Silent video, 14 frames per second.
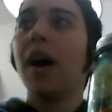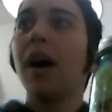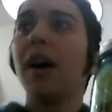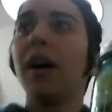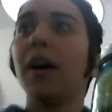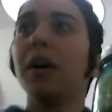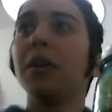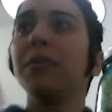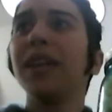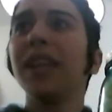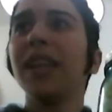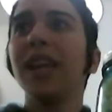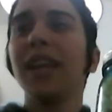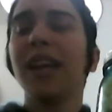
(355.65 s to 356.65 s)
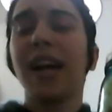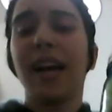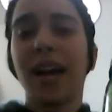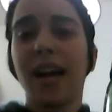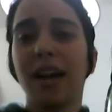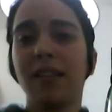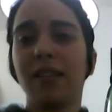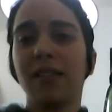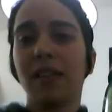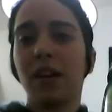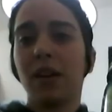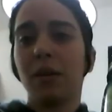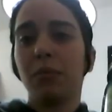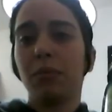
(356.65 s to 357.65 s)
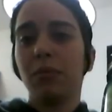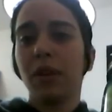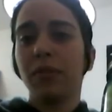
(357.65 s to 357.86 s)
And then I had some